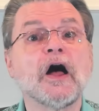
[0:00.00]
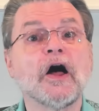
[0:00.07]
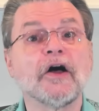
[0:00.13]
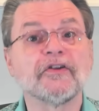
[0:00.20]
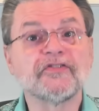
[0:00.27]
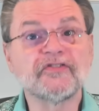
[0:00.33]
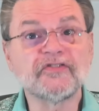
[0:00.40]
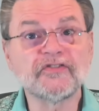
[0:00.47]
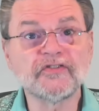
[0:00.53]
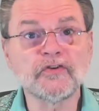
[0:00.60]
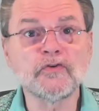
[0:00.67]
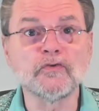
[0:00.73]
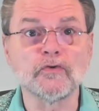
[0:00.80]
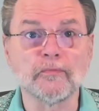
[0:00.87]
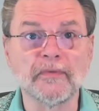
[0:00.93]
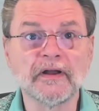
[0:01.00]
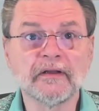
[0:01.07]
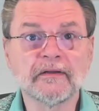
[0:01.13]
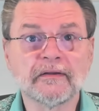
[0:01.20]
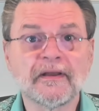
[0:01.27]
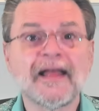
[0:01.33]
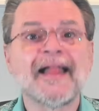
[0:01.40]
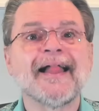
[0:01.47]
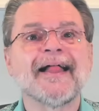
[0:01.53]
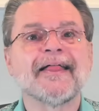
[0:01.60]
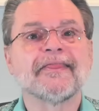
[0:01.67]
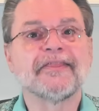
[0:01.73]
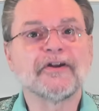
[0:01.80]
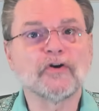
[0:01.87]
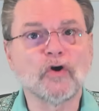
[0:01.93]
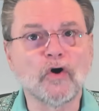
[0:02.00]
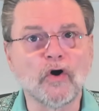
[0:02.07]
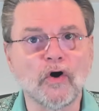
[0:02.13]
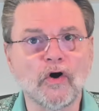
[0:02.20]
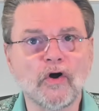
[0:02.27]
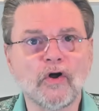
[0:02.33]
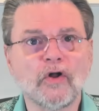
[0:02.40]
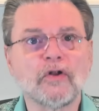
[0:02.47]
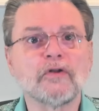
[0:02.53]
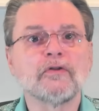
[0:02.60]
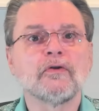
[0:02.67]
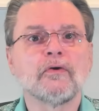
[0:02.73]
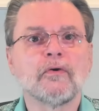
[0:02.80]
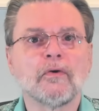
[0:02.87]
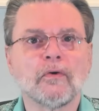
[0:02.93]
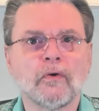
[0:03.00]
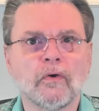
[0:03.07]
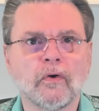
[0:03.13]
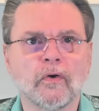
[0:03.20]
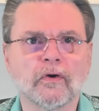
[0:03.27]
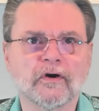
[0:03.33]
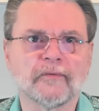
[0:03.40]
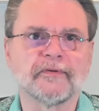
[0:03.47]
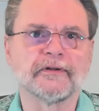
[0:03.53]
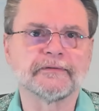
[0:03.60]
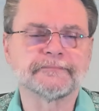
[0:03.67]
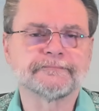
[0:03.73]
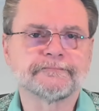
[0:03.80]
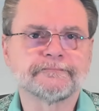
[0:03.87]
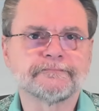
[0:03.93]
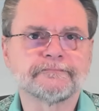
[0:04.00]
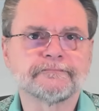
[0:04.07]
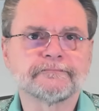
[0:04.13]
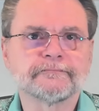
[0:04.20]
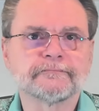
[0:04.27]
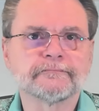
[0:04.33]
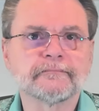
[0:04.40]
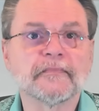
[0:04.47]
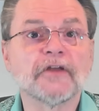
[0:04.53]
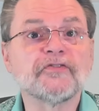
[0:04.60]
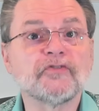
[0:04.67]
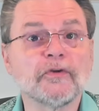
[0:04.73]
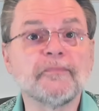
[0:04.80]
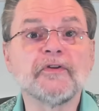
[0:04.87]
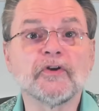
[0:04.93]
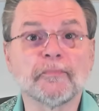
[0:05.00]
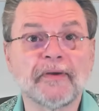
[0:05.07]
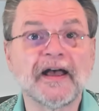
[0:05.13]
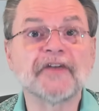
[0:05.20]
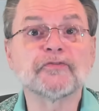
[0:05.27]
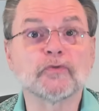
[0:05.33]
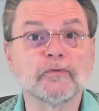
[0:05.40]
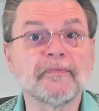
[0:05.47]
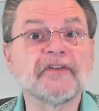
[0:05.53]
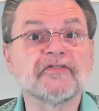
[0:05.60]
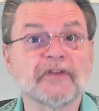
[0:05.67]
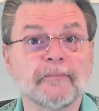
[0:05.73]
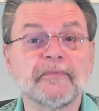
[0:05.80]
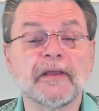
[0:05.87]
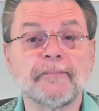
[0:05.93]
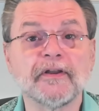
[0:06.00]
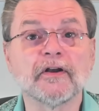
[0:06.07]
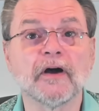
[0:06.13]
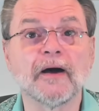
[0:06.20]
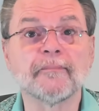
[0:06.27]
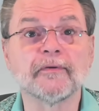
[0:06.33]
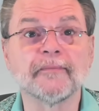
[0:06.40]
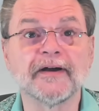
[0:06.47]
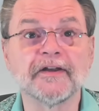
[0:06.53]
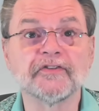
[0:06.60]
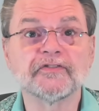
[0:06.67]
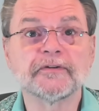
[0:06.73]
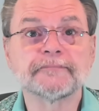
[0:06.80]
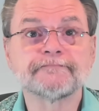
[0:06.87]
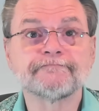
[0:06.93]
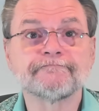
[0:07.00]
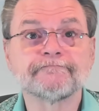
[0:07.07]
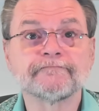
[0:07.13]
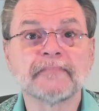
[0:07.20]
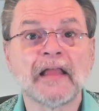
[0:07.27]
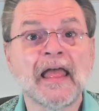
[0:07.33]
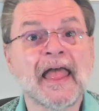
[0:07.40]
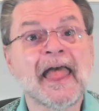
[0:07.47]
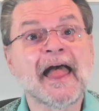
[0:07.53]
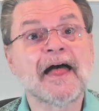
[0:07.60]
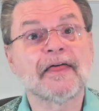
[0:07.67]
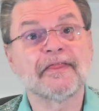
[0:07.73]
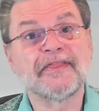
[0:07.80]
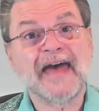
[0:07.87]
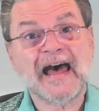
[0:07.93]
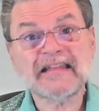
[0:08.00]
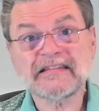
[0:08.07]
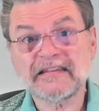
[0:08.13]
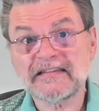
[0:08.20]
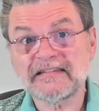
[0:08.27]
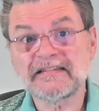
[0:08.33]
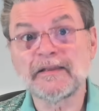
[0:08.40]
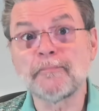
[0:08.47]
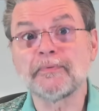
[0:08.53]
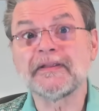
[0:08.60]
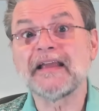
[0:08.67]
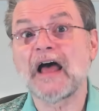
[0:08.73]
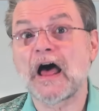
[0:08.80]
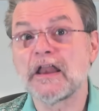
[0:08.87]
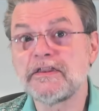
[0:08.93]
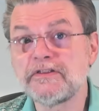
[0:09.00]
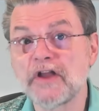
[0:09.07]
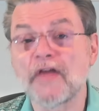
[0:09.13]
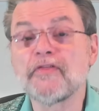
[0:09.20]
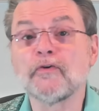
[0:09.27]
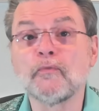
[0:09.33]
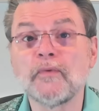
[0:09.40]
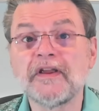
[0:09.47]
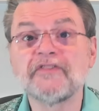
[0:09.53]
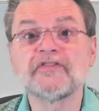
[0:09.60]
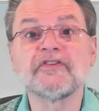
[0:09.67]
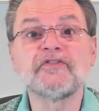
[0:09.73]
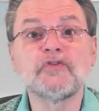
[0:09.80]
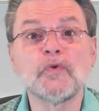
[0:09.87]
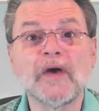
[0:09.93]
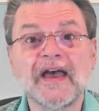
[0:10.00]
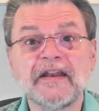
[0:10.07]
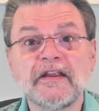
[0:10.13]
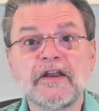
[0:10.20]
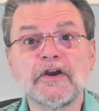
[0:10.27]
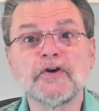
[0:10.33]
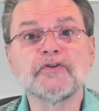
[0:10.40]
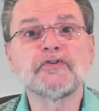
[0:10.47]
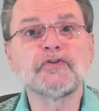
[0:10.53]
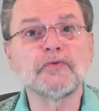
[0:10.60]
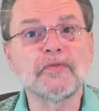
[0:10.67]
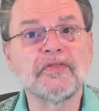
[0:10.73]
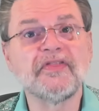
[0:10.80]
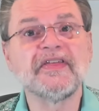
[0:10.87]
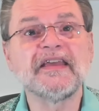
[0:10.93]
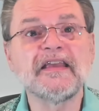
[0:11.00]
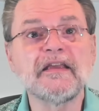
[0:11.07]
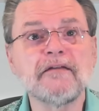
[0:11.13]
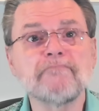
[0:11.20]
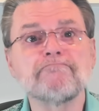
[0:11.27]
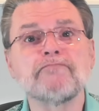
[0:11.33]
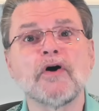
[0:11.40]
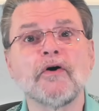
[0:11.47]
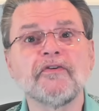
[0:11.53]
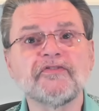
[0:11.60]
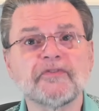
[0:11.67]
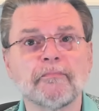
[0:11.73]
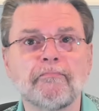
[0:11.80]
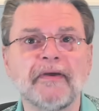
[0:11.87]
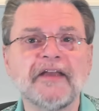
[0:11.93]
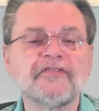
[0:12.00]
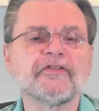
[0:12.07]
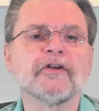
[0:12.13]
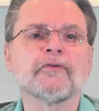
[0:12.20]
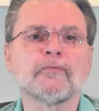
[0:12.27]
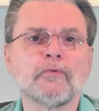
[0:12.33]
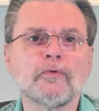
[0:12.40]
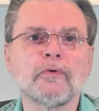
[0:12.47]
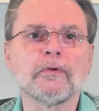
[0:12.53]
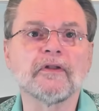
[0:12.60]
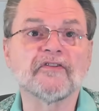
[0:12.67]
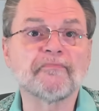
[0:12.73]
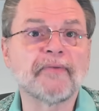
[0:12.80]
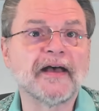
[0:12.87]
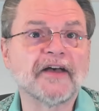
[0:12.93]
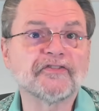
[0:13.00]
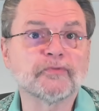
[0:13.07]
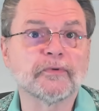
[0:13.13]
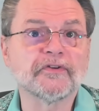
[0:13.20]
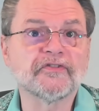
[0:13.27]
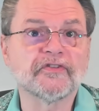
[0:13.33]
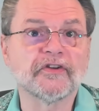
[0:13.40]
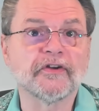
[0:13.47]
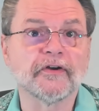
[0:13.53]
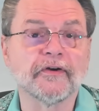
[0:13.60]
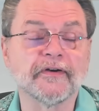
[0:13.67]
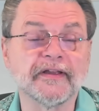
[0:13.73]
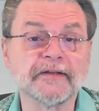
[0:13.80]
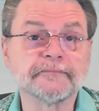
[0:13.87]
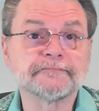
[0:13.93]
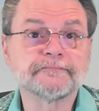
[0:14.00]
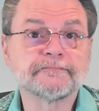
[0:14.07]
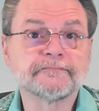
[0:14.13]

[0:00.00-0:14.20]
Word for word: assume they're all horrible. Assume that your password may someday be compromised. That's simply another reason to adhere to the most basic rule of password security.